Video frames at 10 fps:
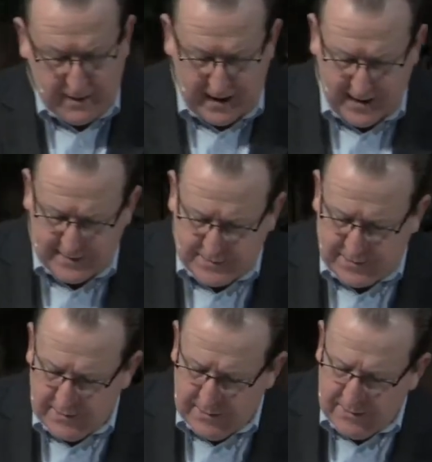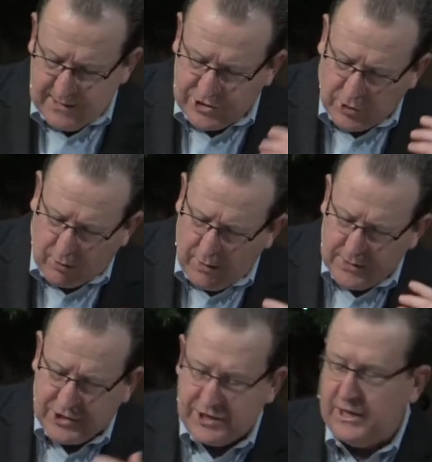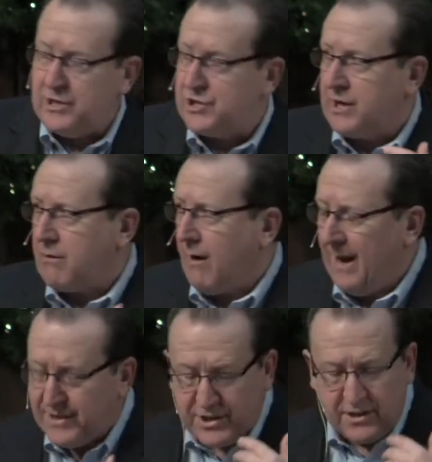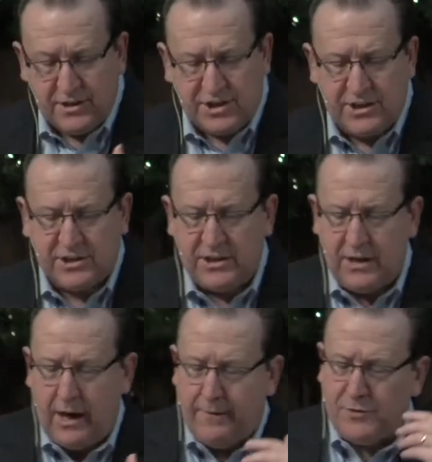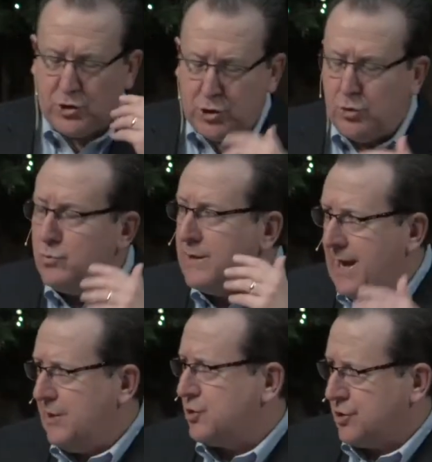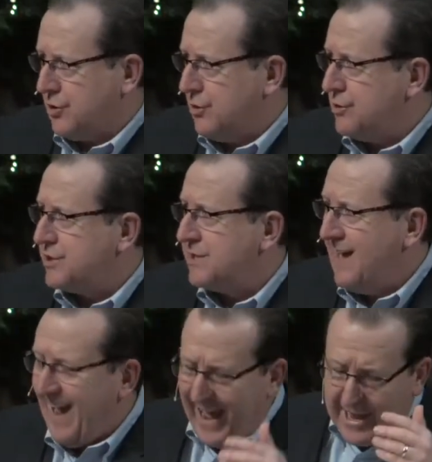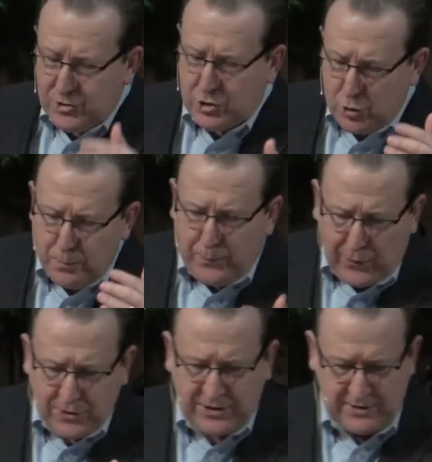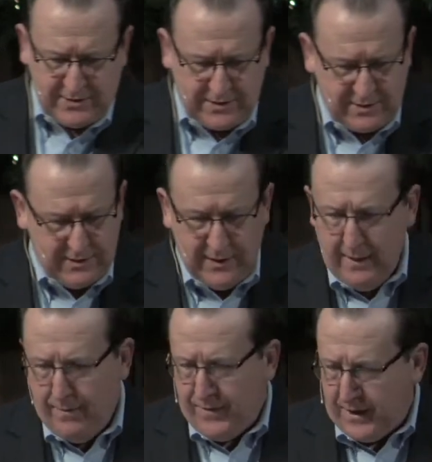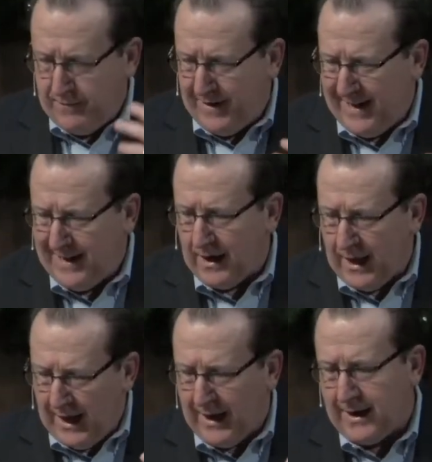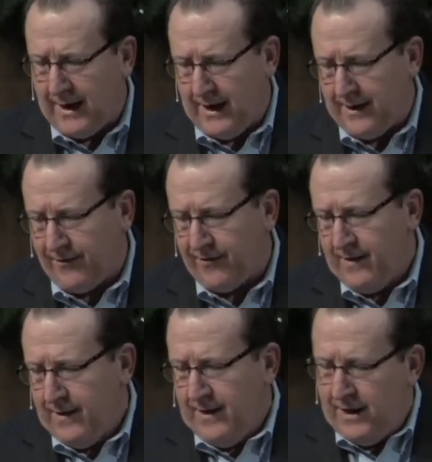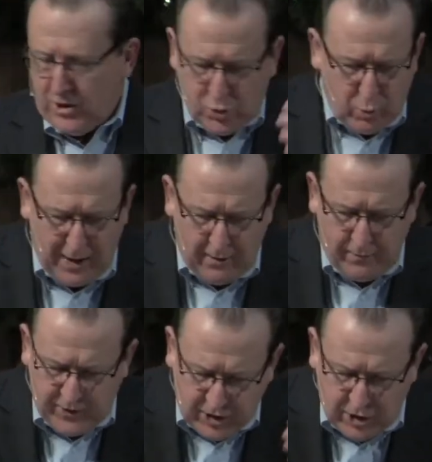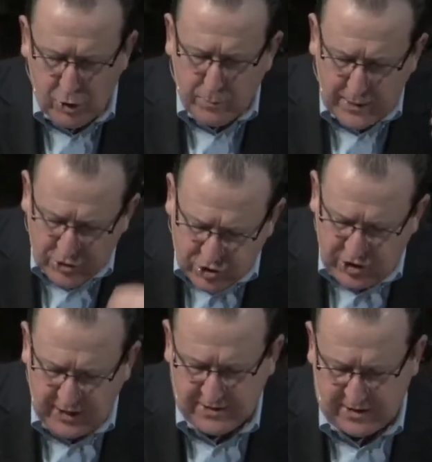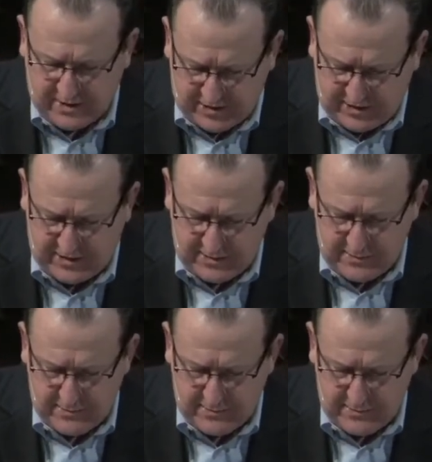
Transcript: And Nestorians teach that Christ consisted of two natures and two persons. The divine Logos indwelt the human Jesus.